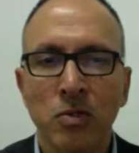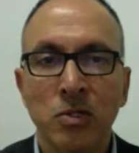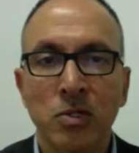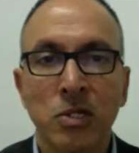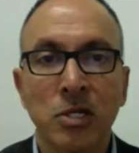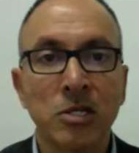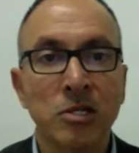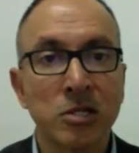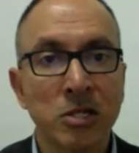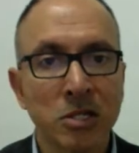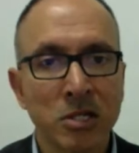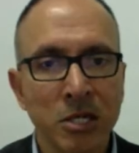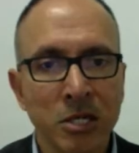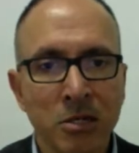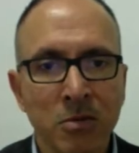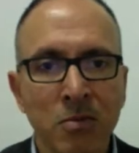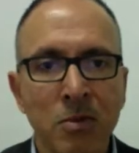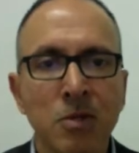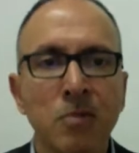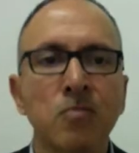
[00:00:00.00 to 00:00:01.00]
skills
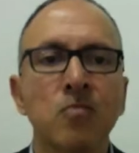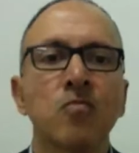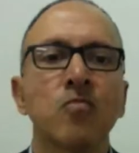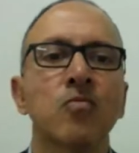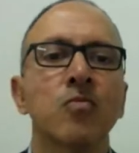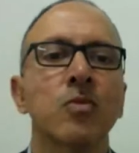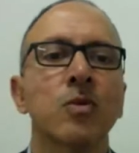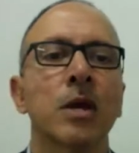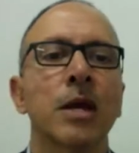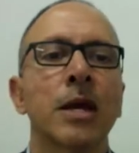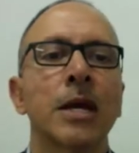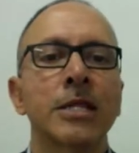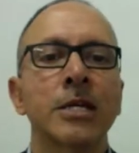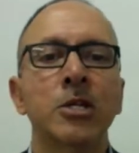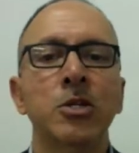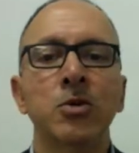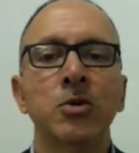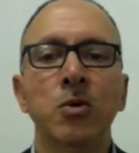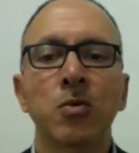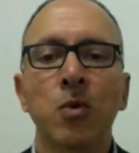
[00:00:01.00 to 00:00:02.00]
assessment, and
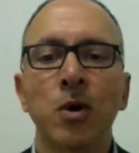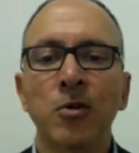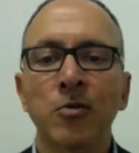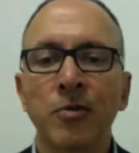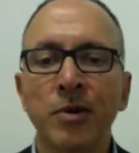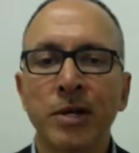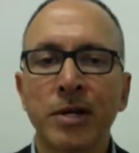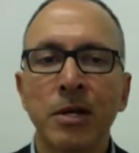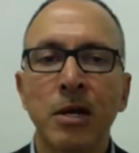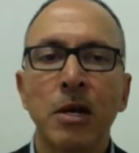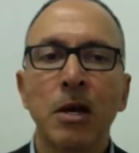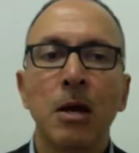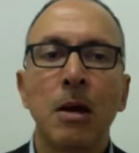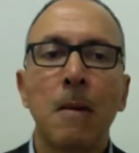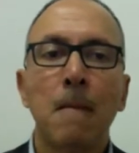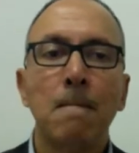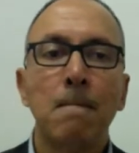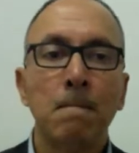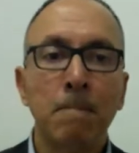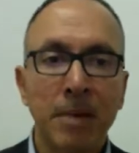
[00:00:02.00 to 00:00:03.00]
then you're wondering,
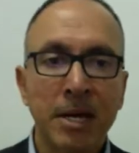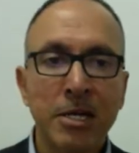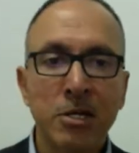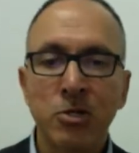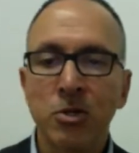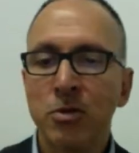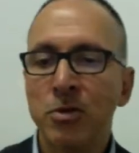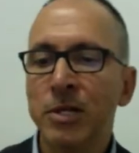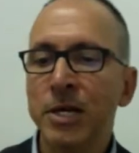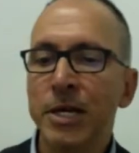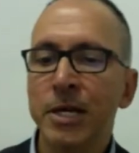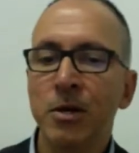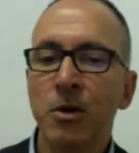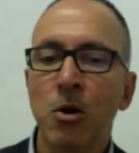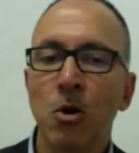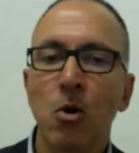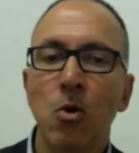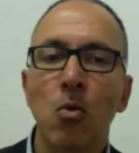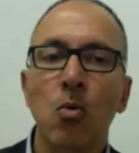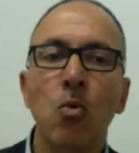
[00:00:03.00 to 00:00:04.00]
based on that,
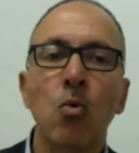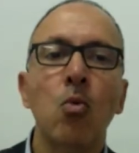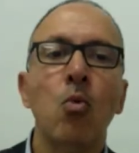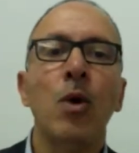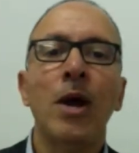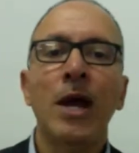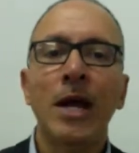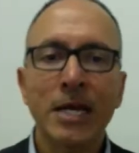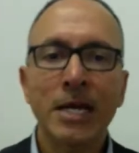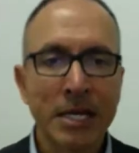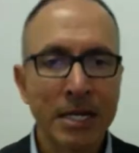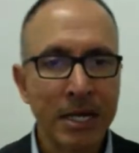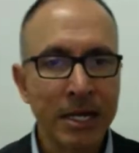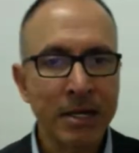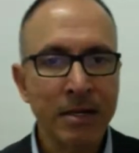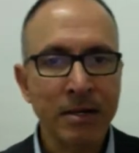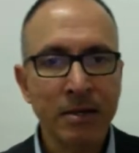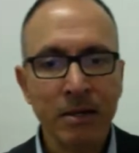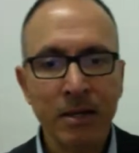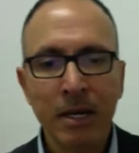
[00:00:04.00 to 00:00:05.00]
where can
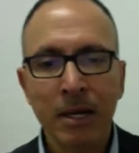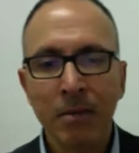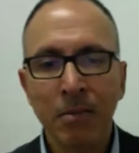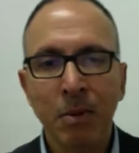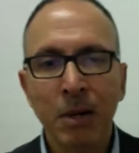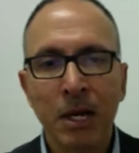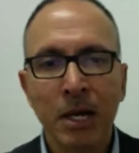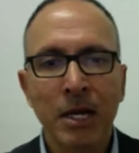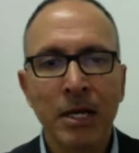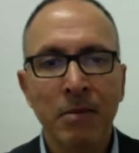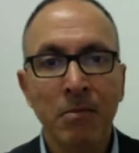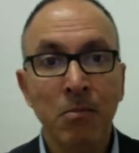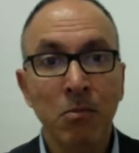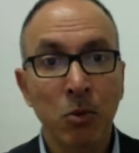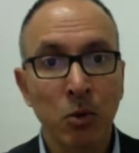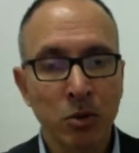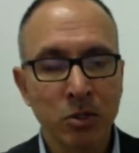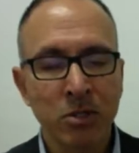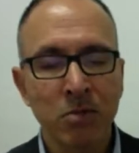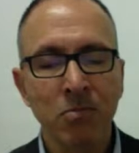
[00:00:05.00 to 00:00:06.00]
I apply?
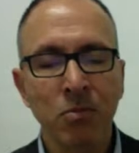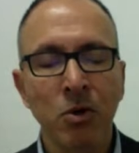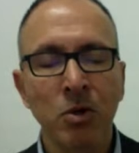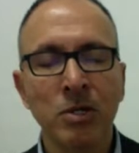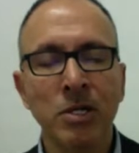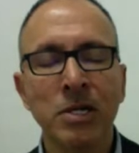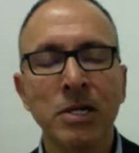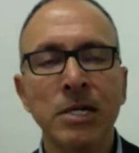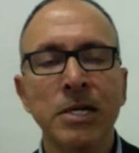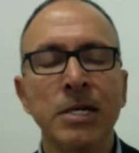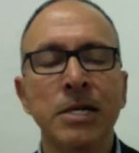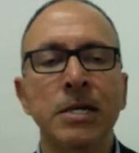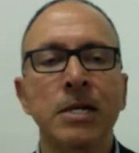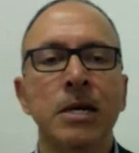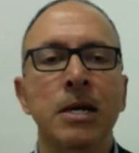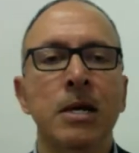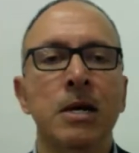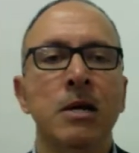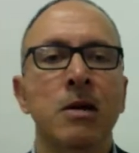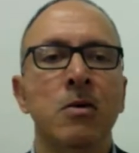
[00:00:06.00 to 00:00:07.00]
Most importantly,
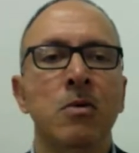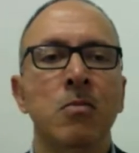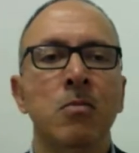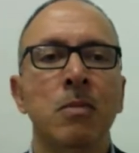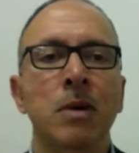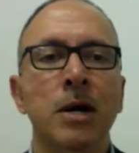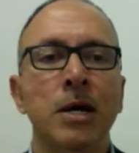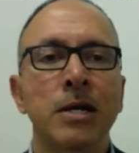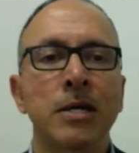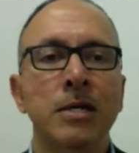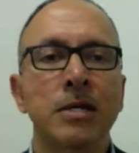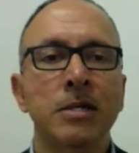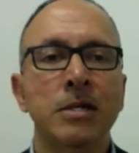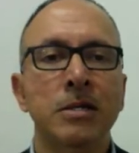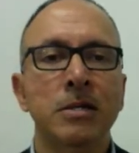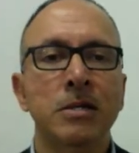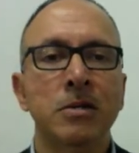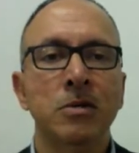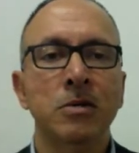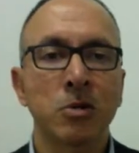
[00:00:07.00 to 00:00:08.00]

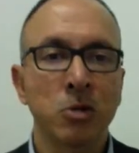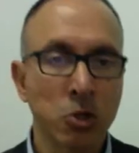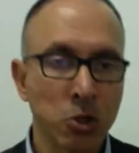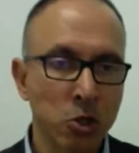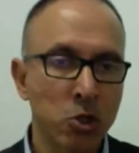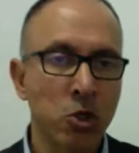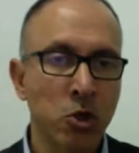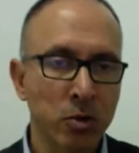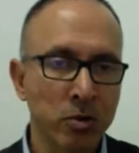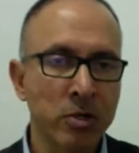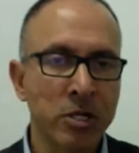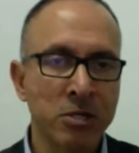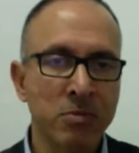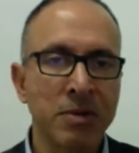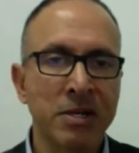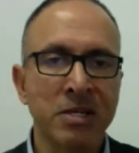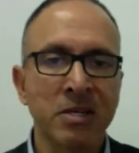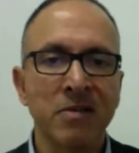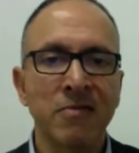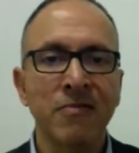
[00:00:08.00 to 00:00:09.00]
your
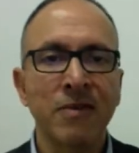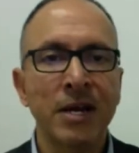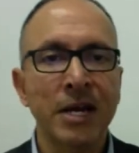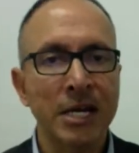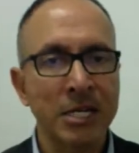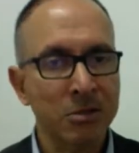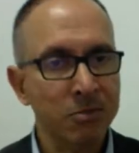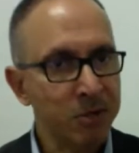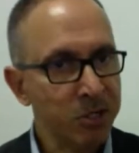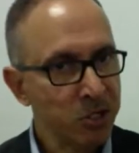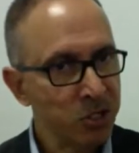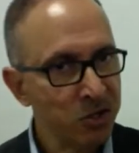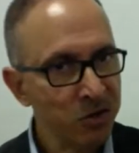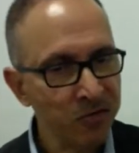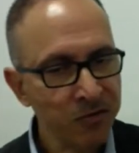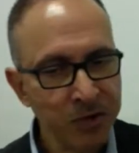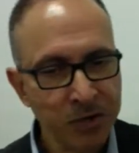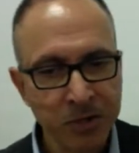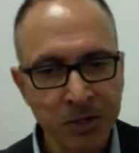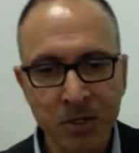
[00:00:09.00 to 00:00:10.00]
respective expression
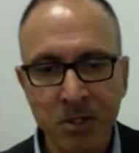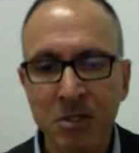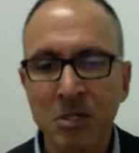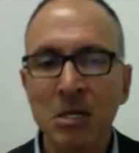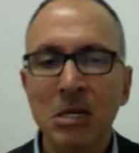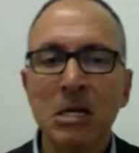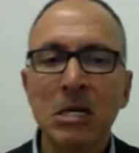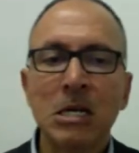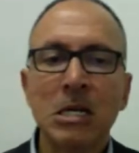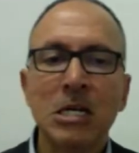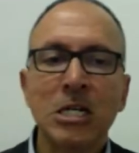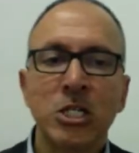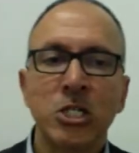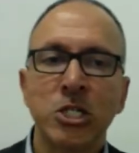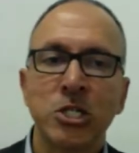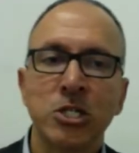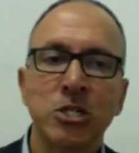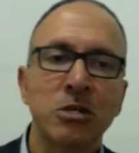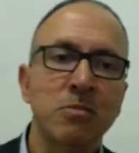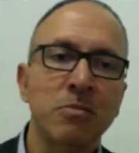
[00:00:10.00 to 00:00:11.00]
of interest.
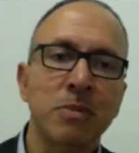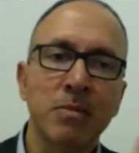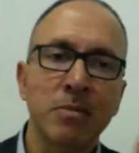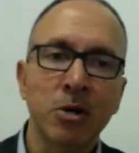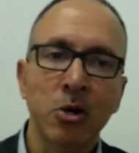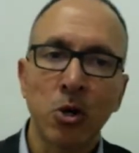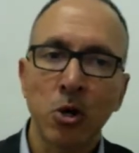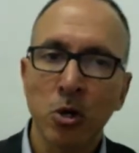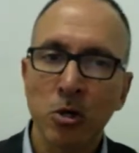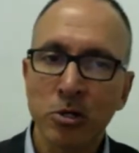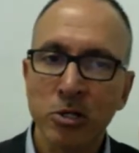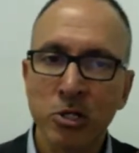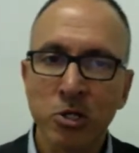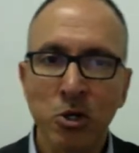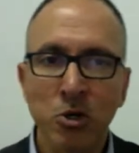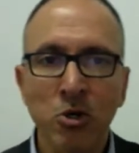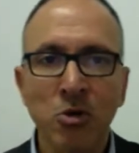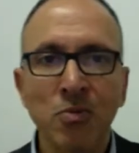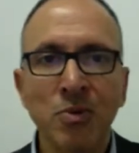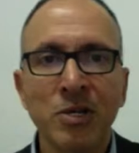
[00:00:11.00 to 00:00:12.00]
Just remember, all these
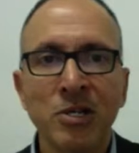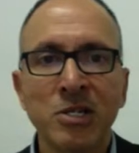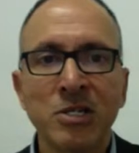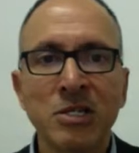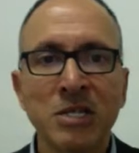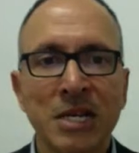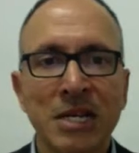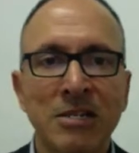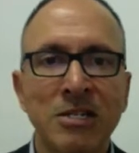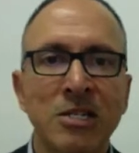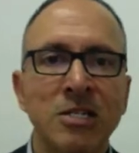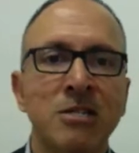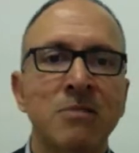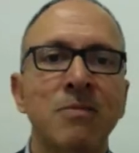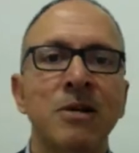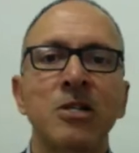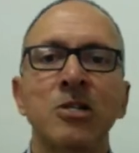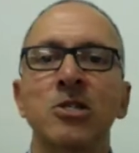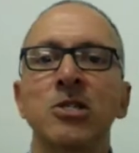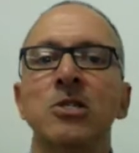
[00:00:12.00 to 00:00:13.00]
occupations that I just
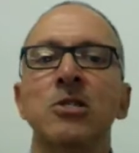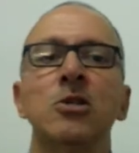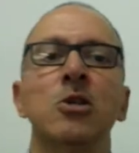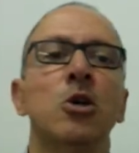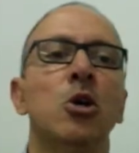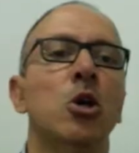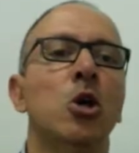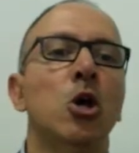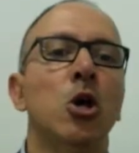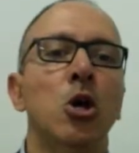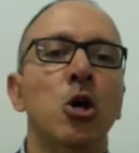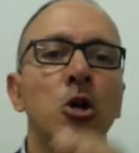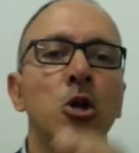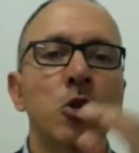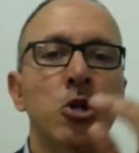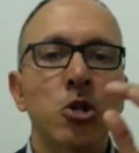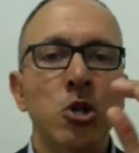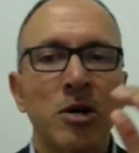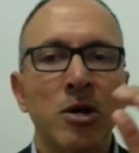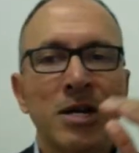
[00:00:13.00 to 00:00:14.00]
mentioned,
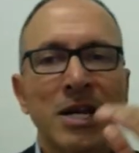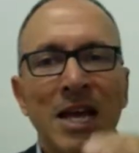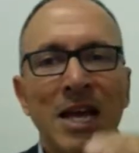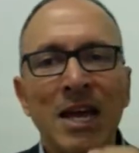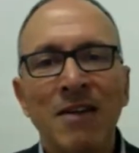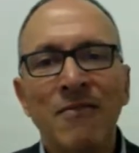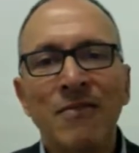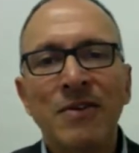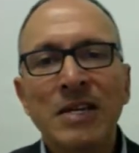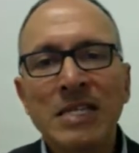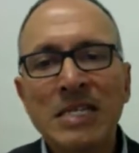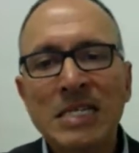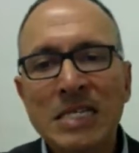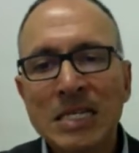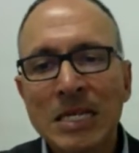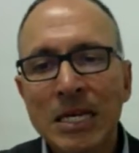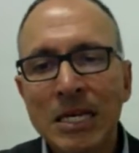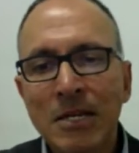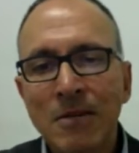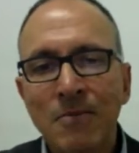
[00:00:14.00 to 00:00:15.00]
not every
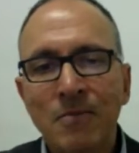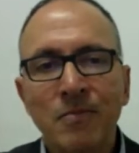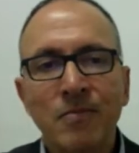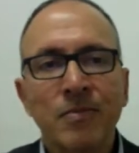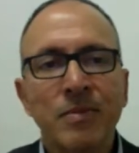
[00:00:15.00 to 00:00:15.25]
state